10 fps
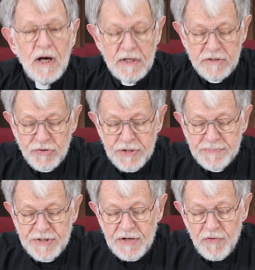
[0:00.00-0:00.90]
a
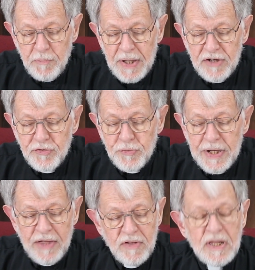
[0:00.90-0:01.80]
description of your
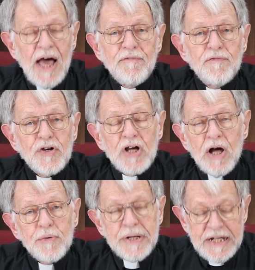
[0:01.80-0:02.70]
ministry and the life of your
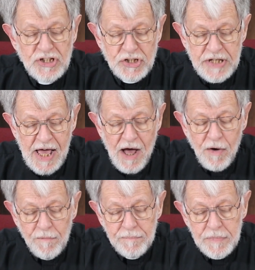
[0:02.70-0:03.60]
congregation
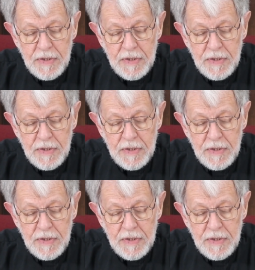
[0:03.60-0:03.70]
now,